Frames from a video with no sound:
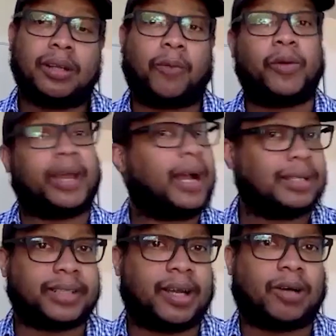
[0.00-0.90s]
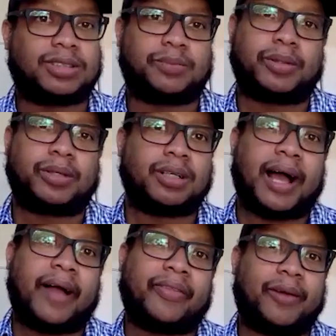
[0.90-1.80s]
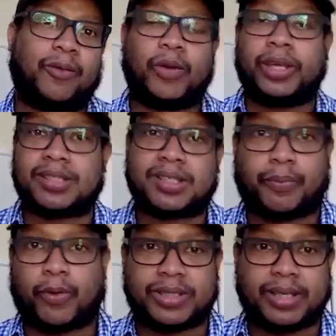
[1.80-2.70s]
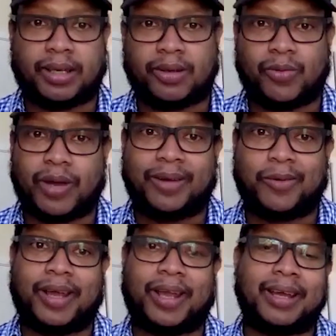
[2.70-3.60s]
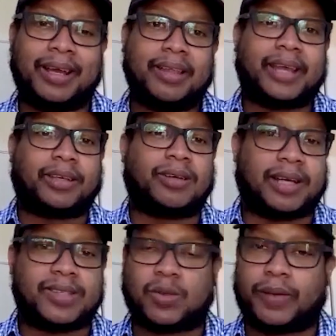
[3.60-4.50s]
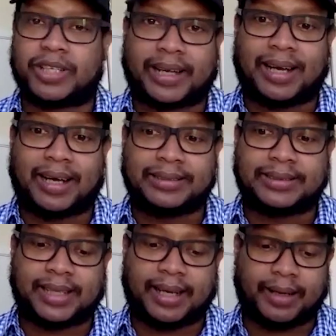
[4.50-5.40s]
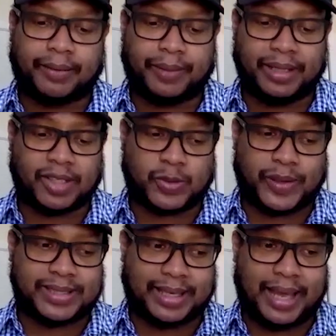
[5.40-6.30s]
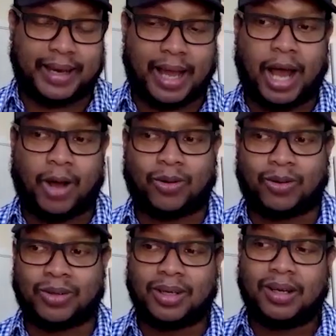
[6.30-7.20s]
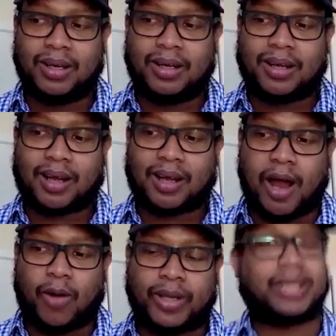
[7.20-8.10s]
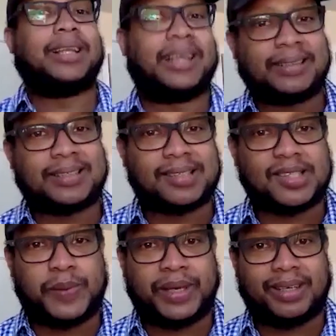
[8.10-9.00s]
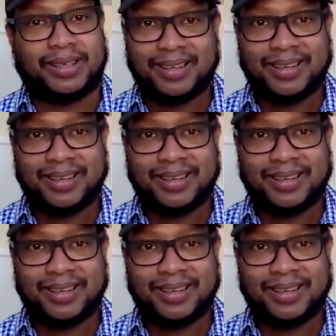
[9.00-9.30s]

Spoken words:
that we are held accountable and that we are supporting in the right way. Thank you guys so much. I can't begin to express again how healing this has been.